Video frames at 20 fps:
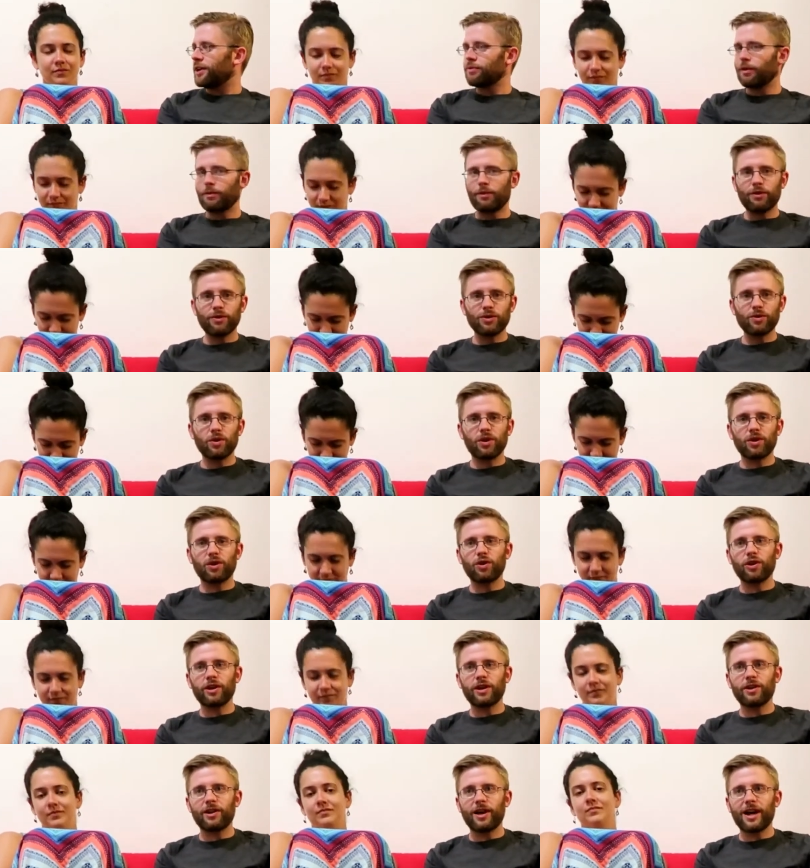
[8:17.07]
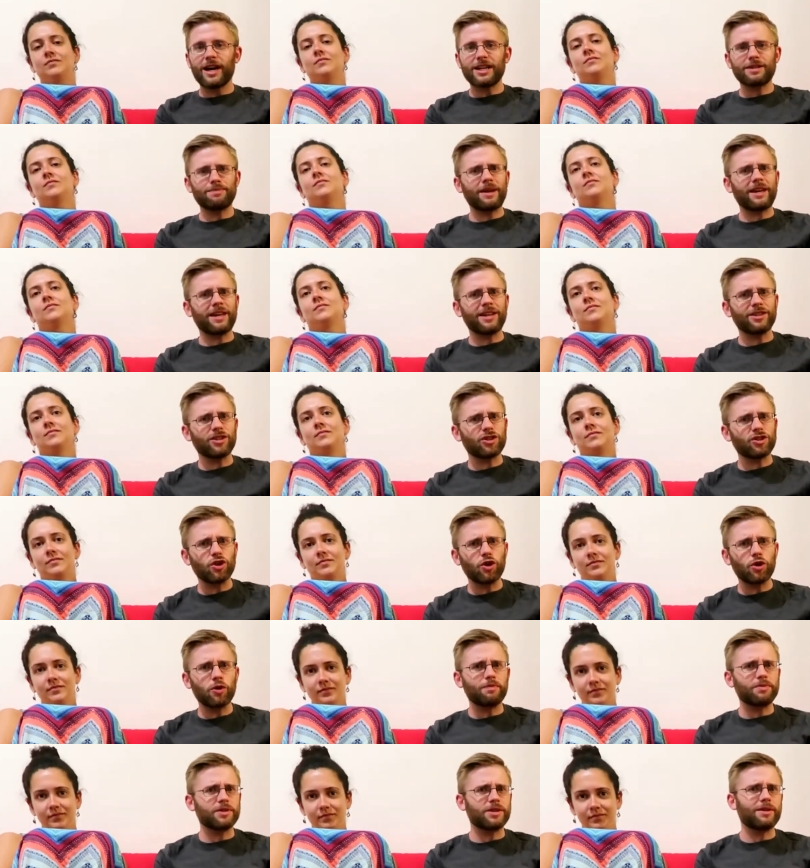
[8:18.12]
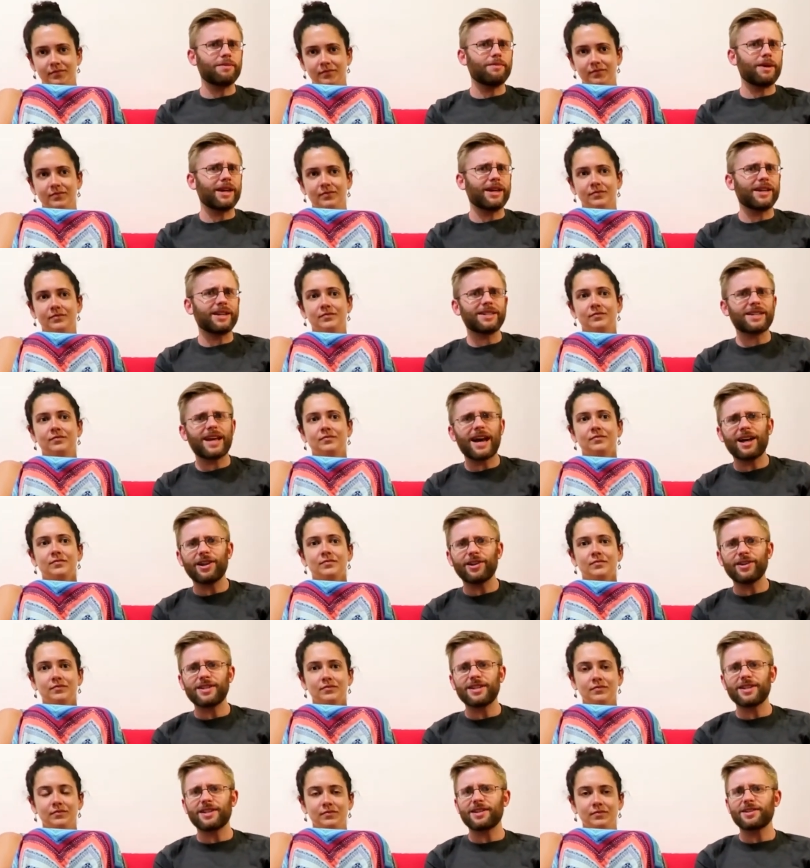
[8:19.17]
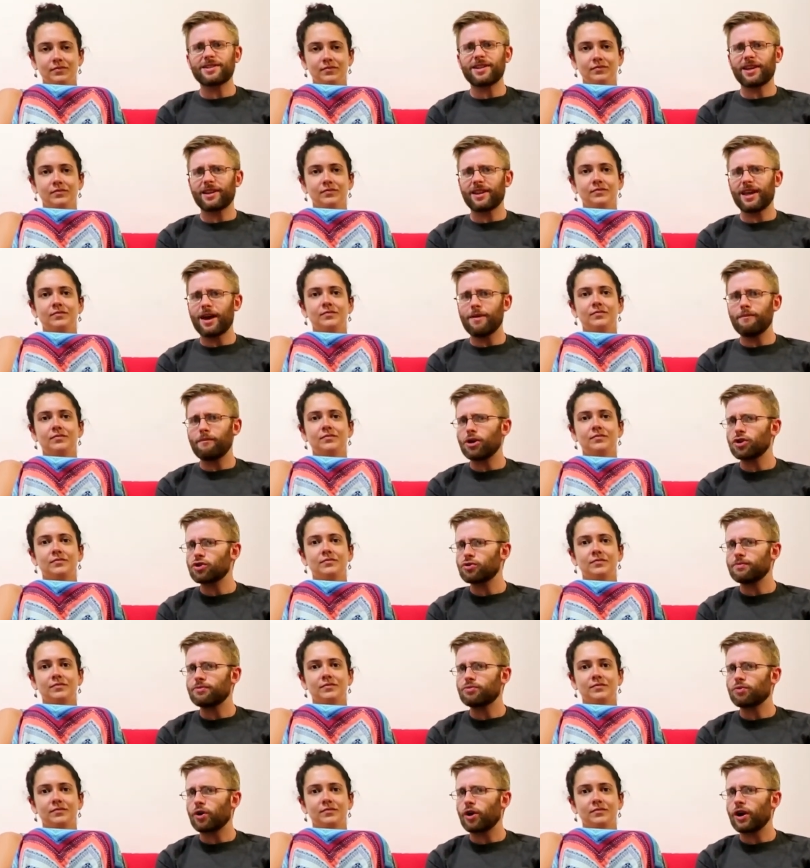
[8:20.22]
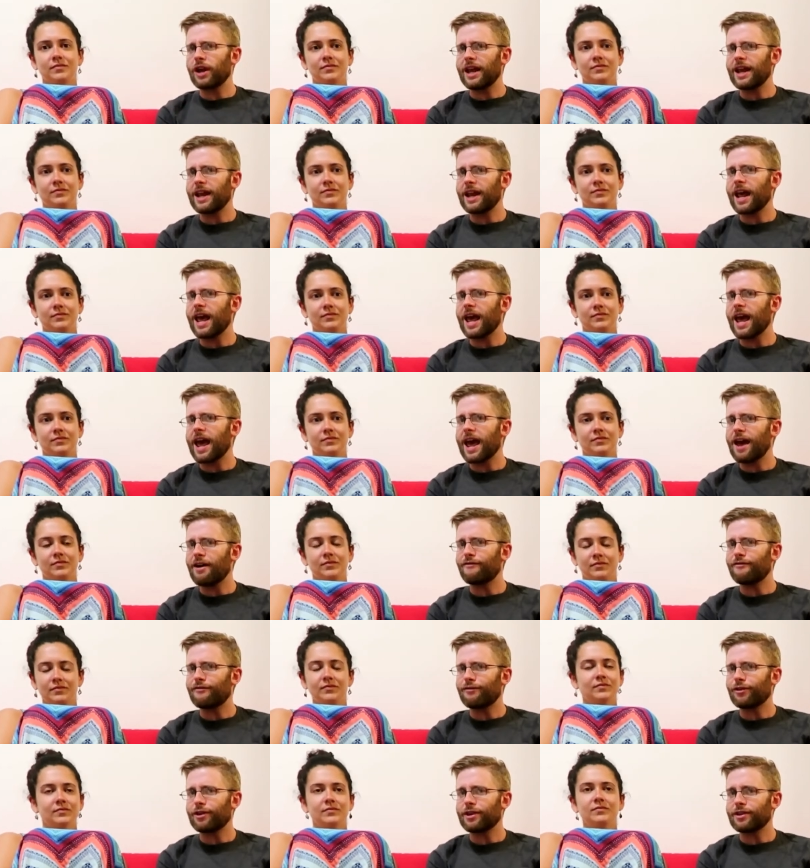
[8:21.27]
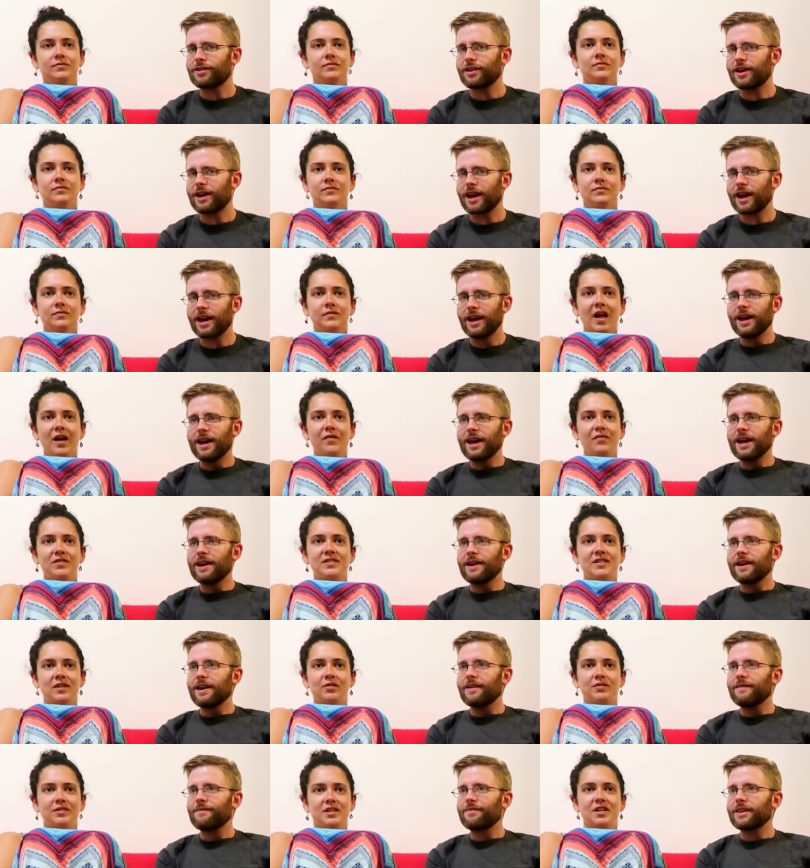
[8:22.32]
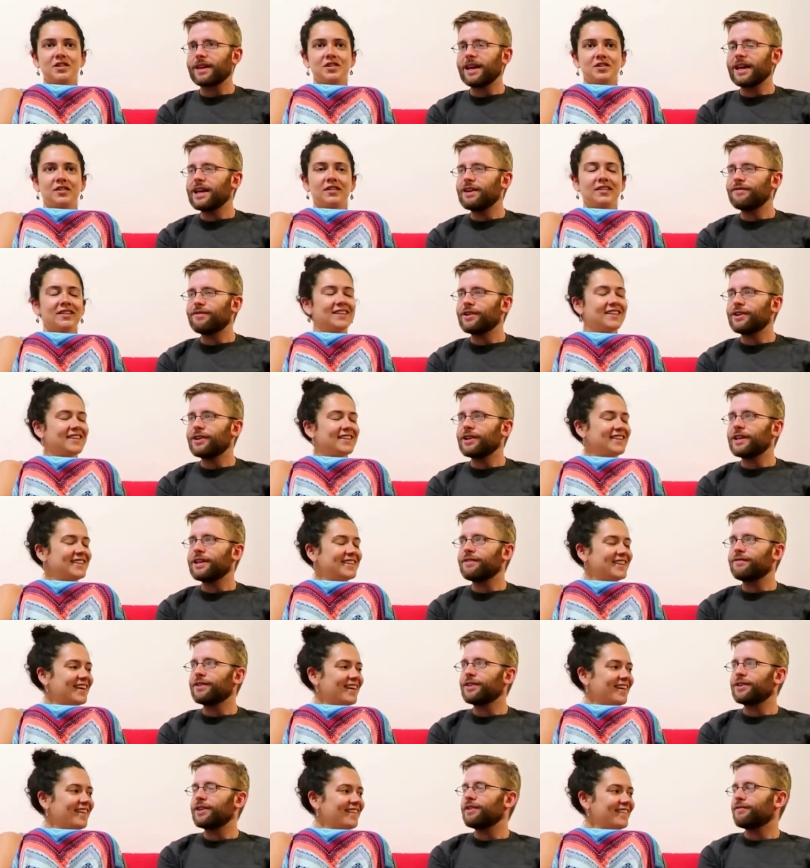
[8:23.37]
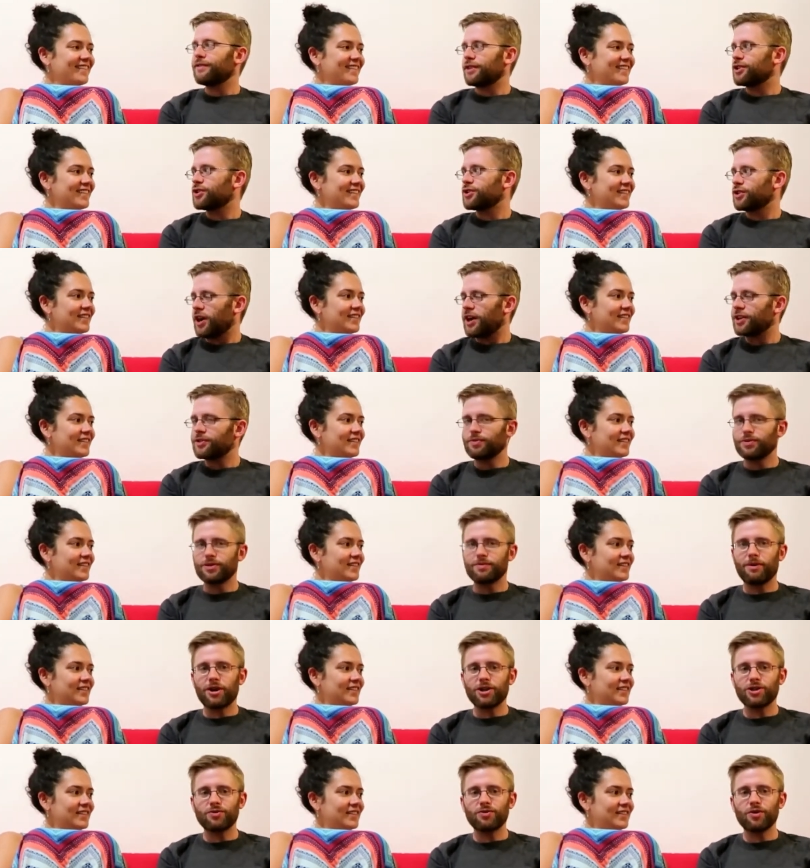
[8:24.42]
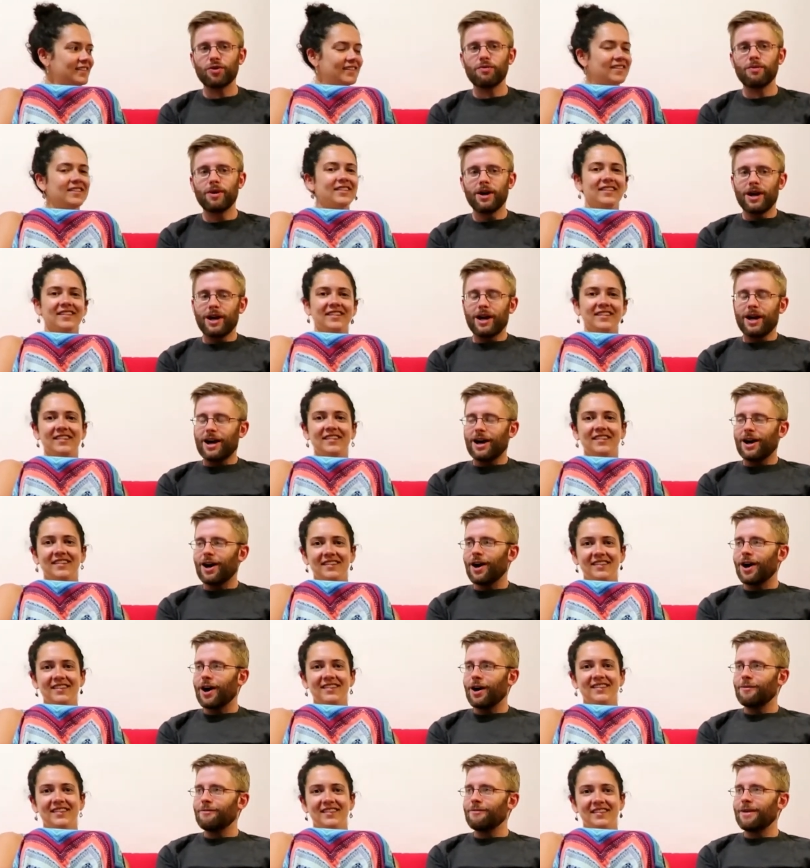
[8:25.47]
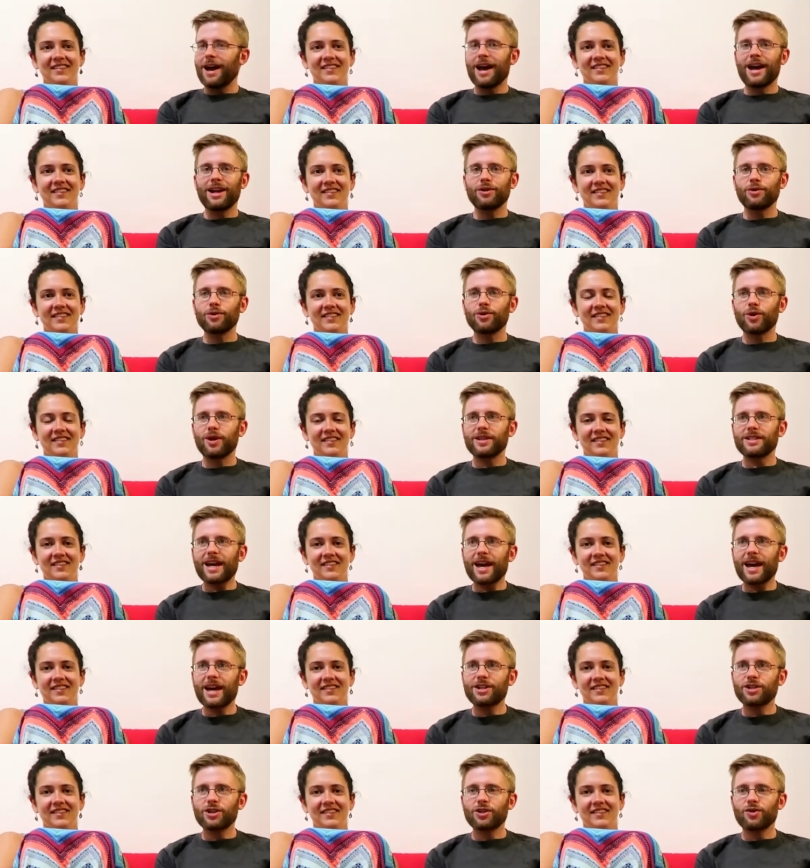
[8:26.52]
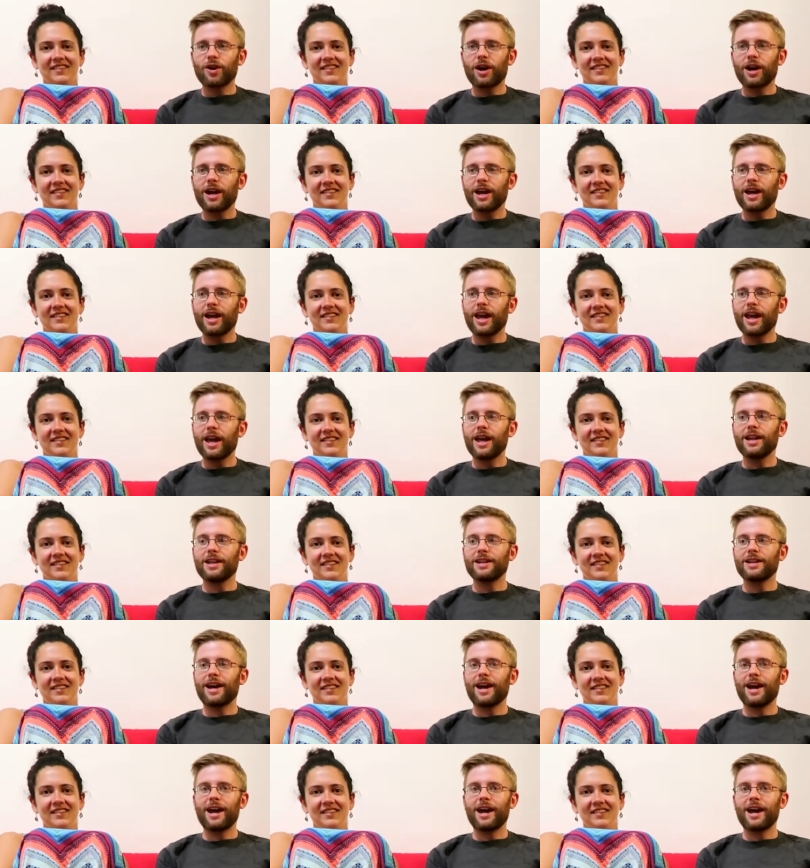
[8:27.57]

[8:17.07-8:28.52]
Speaker 1: when we were doing the cooking class, making the soups and making salads and things like that, mushrooms were in everything.
Speaker 2: Every single dish.
Speaker 1: Even even yeah. even the sauce was mushroom. Um, I had no choice. I had to try it, and I